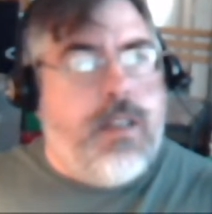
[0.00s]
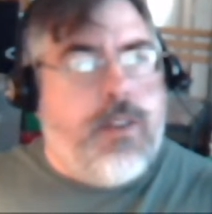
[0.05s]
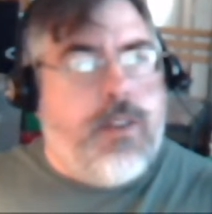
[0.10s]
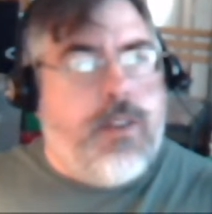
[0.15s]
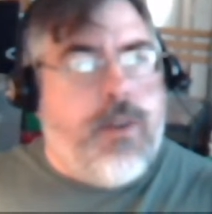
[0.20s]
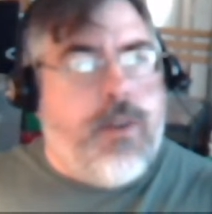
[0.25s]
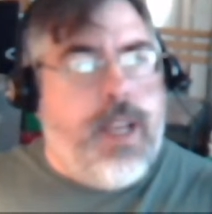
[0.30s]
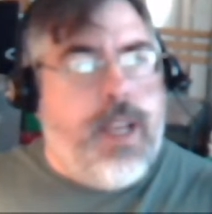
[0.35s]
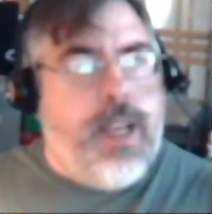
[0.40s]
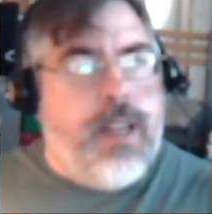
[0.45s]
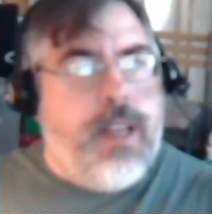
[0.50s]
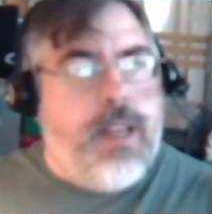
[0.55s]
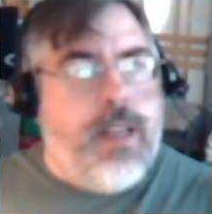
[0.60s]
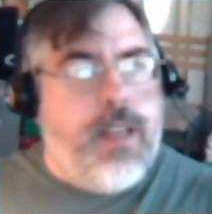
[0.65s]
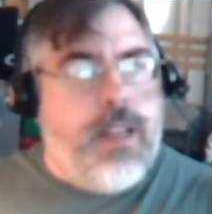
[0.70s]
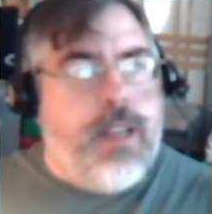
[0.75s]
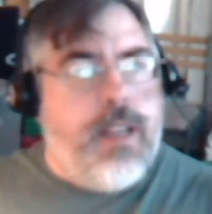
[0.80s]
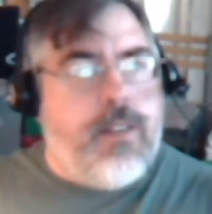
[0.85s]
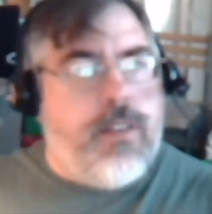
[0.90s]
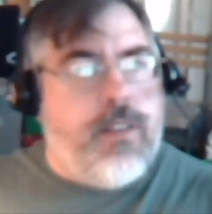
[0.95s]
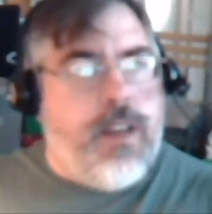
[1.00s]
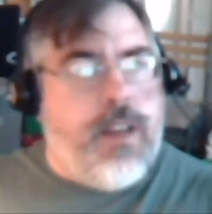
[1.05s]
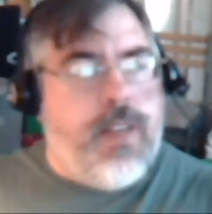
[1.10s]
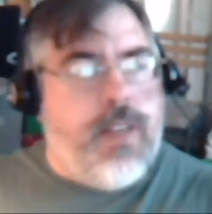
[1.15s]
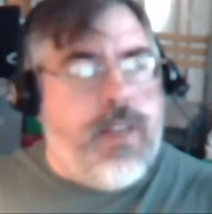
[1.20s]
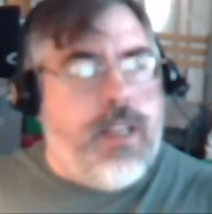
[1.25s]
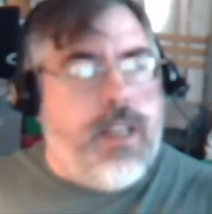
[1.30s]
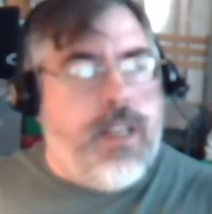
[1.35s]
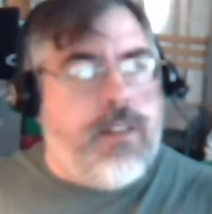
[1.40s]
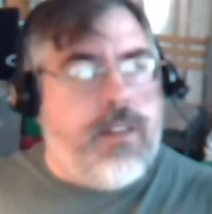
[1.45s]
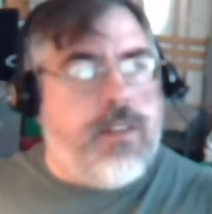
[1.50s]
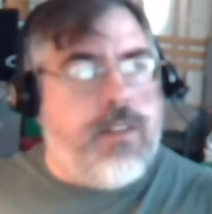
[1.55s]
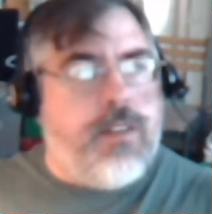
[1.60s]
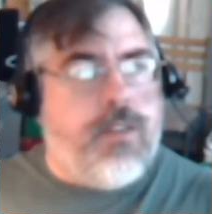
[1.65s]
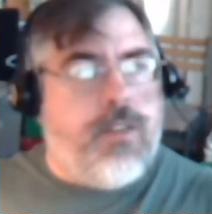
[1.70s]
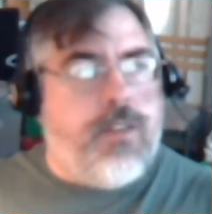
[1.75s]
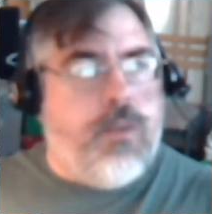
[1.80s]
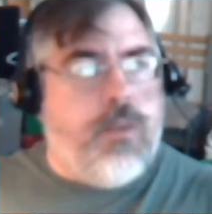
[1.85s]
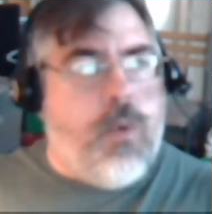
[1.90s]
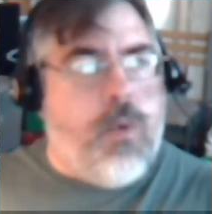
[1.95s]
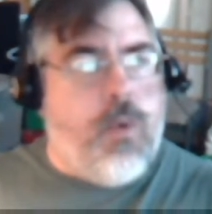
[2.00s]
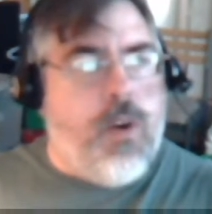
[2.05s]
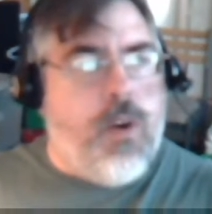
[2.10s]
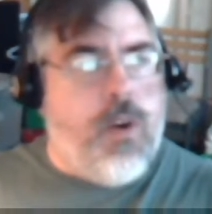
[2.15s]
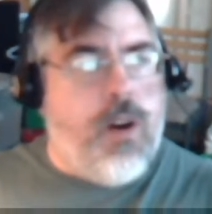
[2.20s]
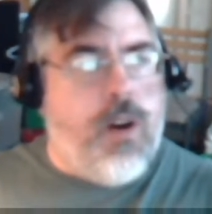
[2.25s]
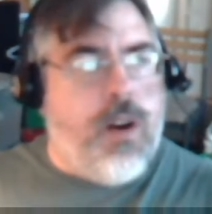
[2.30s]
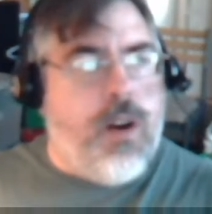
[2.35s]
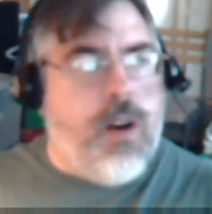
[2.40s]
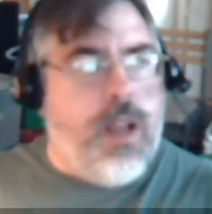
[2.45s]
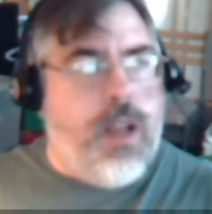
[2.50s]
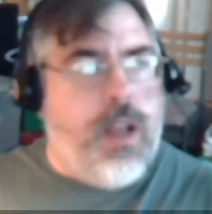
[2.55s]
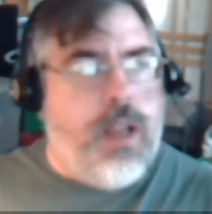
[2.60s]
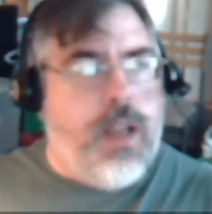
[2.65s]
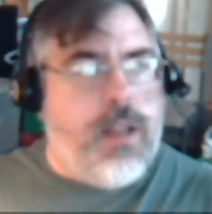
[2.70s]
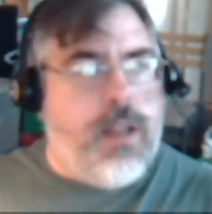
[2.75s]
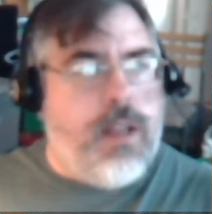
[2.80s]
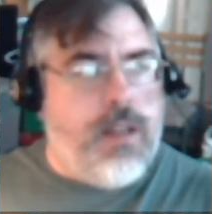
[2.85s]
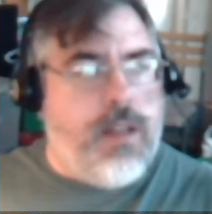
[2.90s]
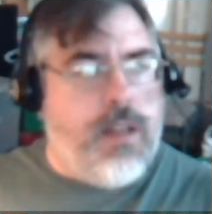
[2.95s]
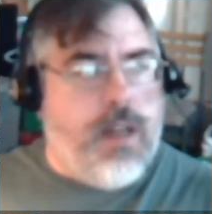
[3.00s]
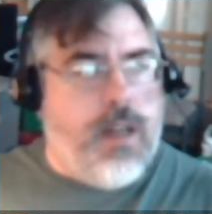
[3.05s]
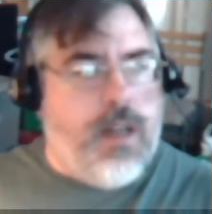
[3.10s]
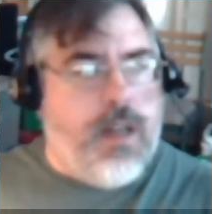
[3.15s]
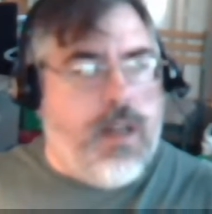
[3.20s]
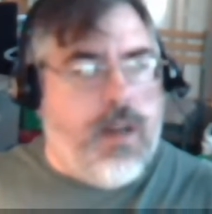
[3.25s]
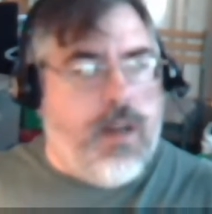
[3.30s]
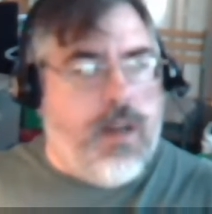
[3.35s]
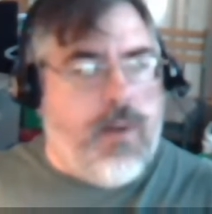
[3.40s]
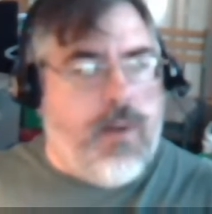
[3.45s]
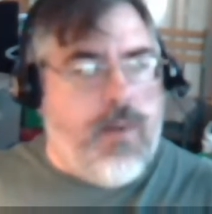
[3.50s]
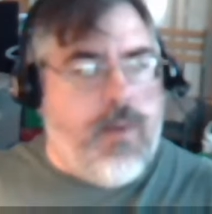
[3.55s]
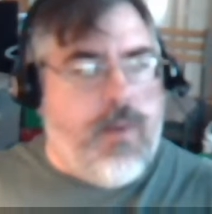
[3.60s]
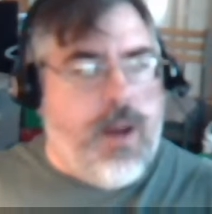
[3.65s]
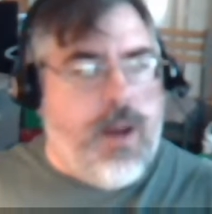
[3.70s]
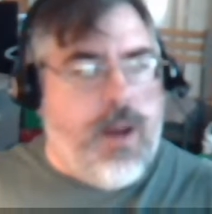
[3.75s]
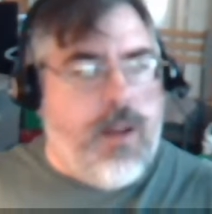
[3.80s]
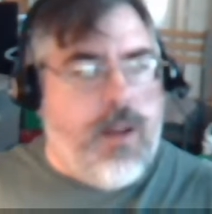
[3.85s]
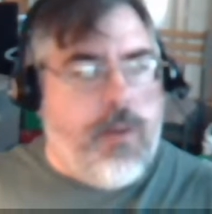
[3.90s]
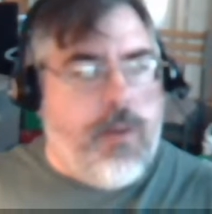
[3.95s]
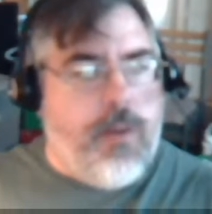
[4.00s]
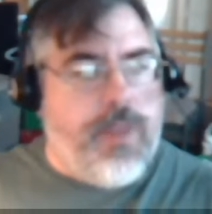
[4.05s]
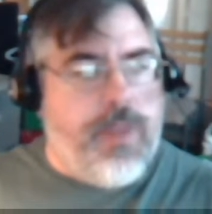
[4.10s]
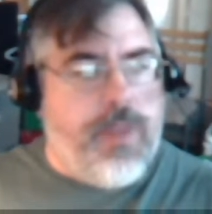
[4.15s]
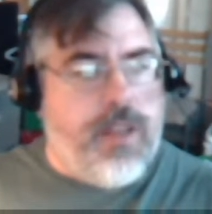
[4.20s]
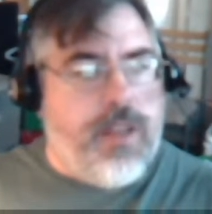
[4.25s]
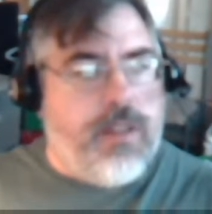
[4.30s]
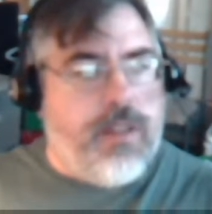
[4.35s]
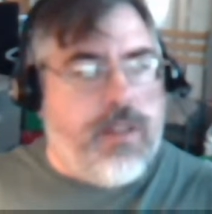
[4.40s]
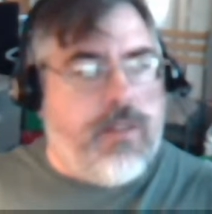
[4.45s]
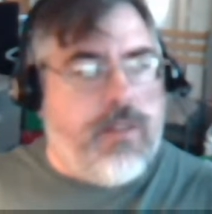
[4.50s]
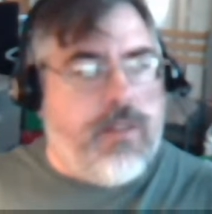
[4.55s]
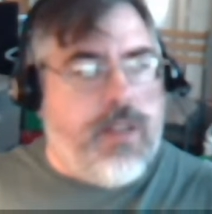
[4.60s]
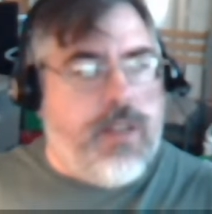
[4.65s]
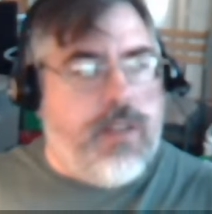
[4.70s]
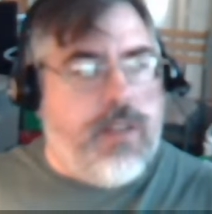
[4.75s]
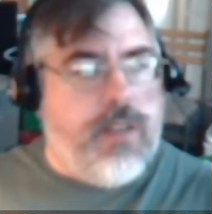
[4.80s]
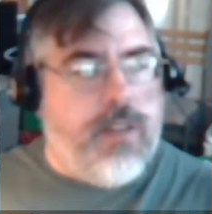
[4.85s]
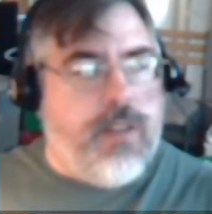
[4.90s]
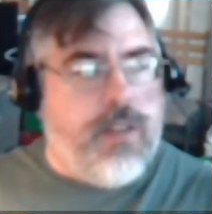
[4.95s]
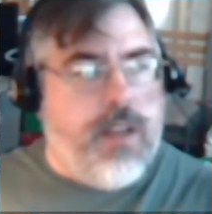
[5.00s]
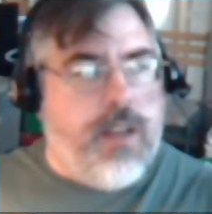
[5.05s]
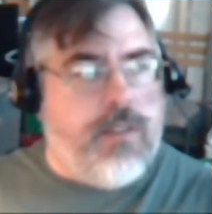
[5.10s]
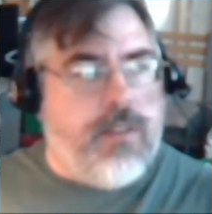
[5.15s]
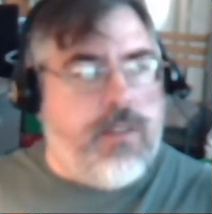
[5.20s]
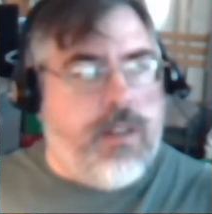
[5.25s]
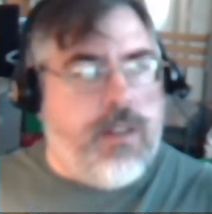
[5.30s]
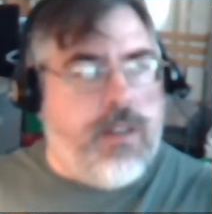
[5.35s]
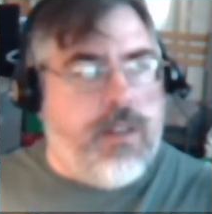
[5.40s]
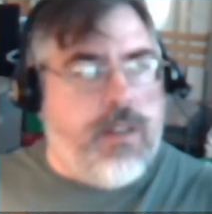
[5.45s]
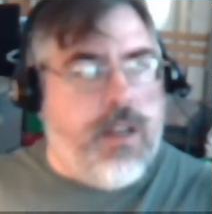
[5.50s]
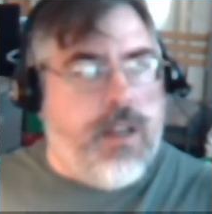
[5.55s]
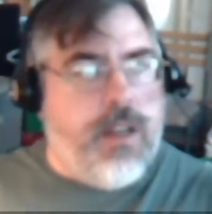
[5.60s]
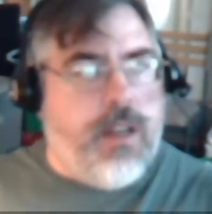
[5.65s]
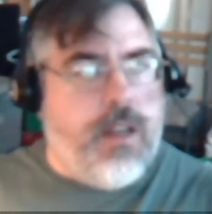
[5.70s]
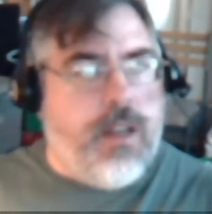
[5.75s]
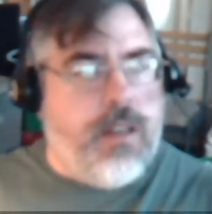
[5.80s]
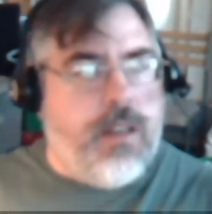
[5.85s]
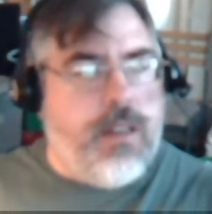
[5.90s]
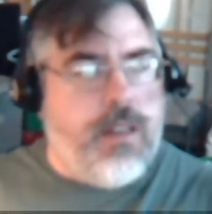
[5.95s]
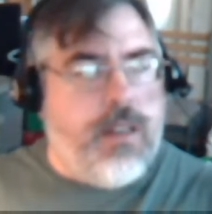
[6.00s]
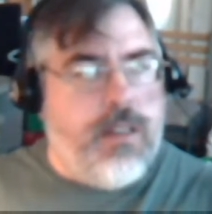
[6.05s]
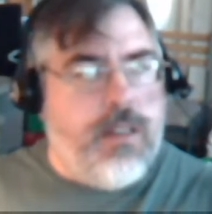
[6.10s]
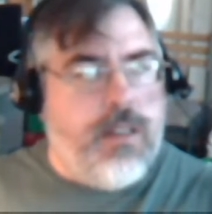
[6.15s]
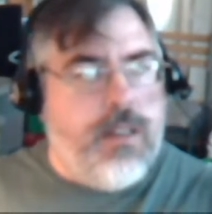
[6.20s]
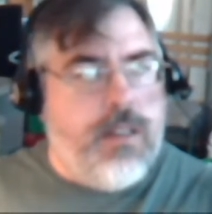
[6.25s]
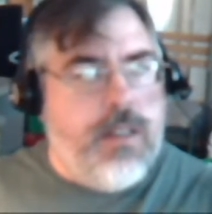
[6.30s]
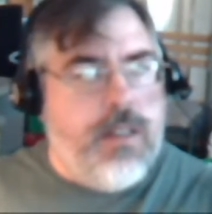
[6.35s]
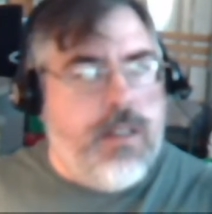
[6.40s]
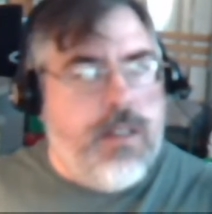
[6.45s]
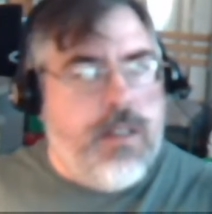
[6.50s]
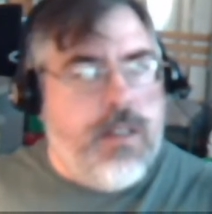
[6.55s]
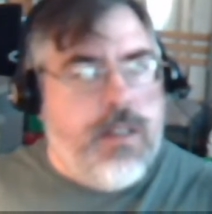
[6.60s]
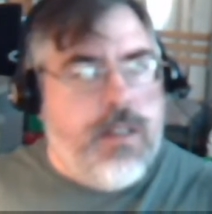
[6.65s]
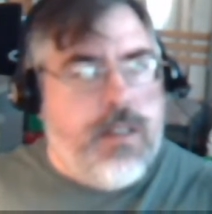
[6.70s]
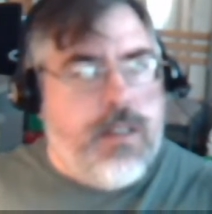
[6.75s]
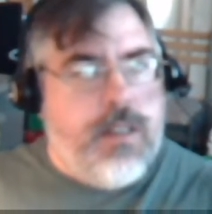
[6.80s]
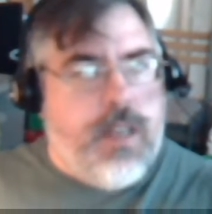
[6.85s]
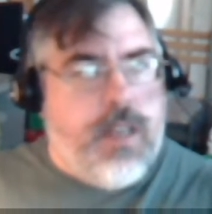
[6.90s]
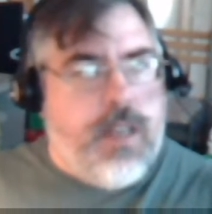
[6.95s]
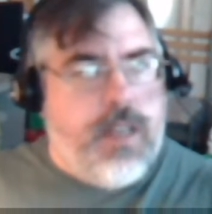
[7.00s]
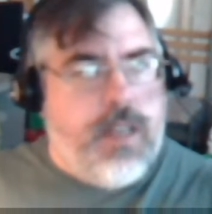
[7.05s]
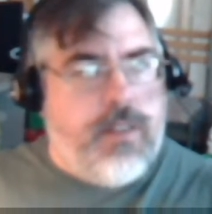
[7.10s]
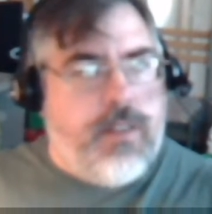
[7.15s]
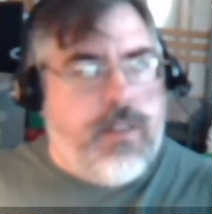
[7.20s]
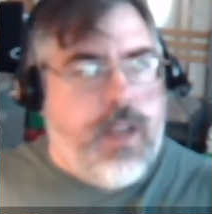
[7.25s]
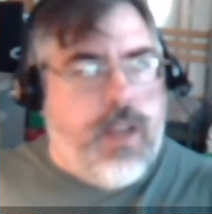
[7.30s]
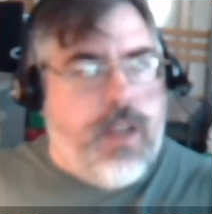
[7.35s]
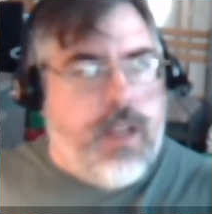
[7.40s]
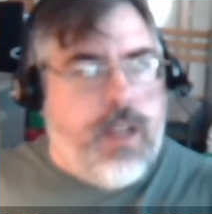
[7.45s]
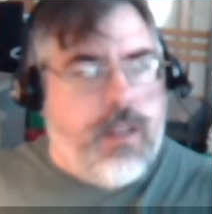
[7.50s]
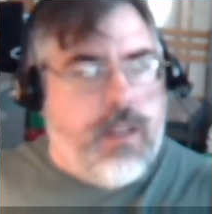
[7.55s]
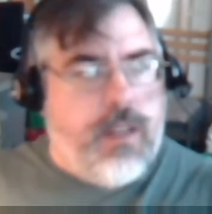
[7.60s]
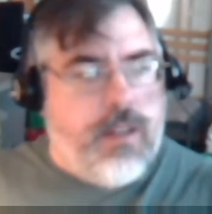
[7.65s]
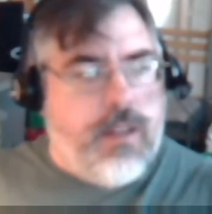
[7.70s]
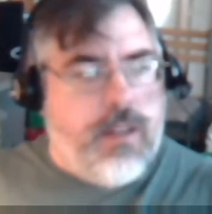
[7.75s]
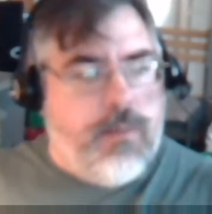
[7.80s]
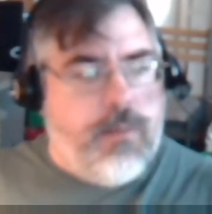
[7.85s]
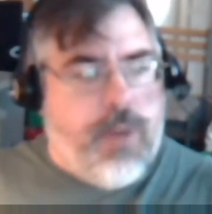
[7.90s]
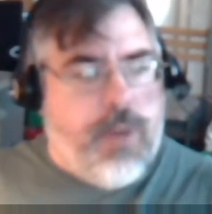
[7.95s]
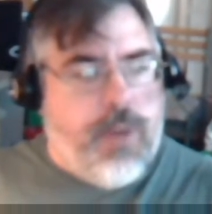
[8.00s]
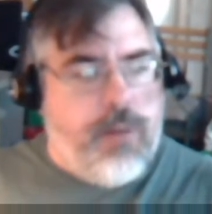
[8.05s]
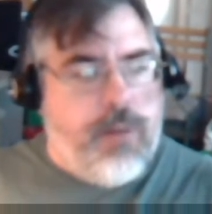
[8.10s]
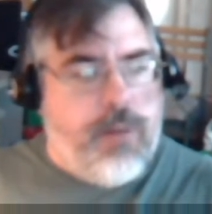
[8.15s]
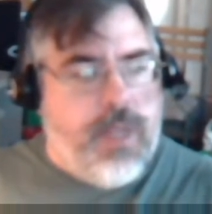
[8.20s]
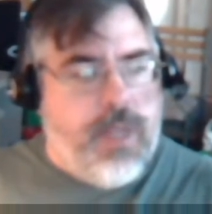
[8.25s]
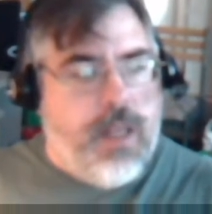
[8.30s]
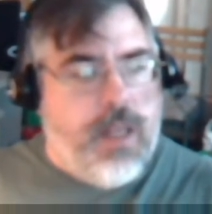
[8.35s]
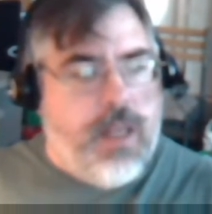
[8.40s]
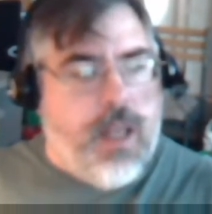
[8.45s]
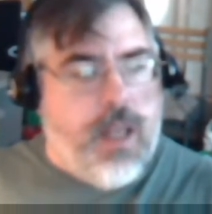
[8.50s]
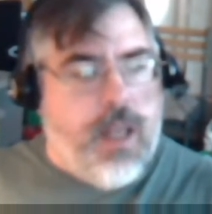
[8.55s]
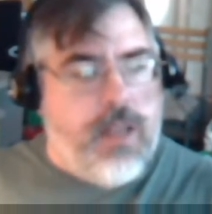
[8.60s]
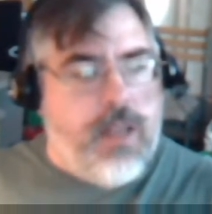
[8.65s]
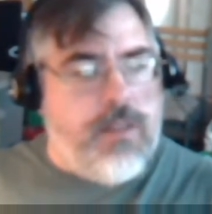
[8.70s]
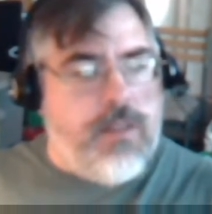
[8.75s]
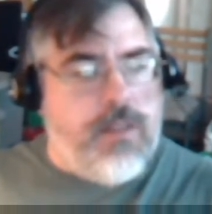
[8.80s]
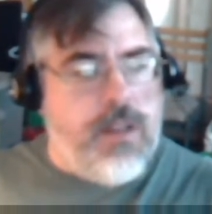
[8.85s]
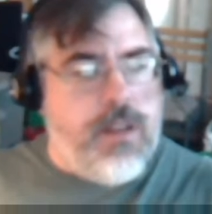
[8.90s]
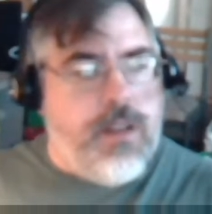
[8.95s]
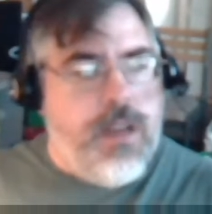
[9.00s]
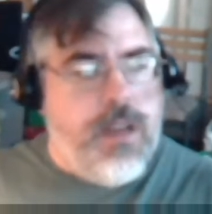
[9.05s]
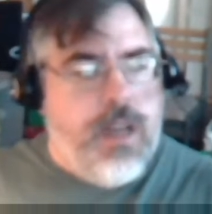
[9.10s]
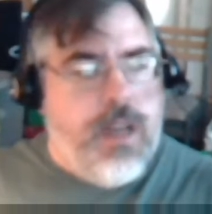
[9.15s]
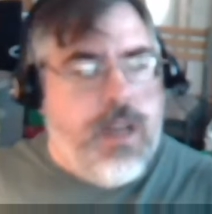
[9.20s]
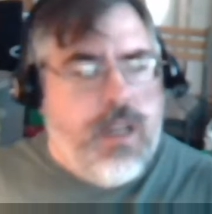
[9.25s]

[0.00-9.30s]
Ukraine is having its civil war, and I hope that stays nice and compartmentalized.